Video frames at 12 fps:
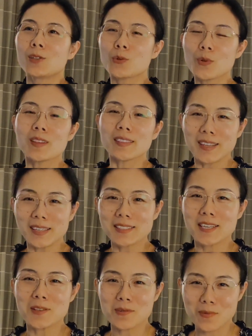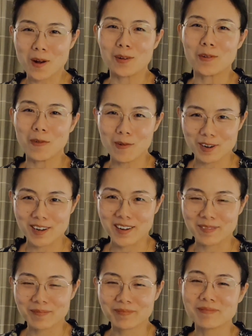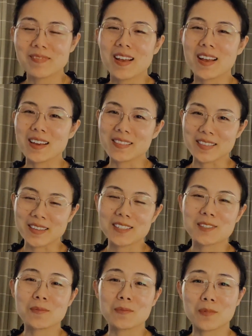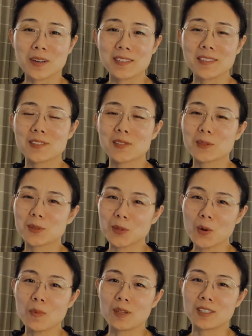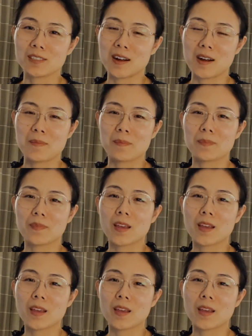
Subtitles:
Doing things in the wrong order. And this wastes so much time.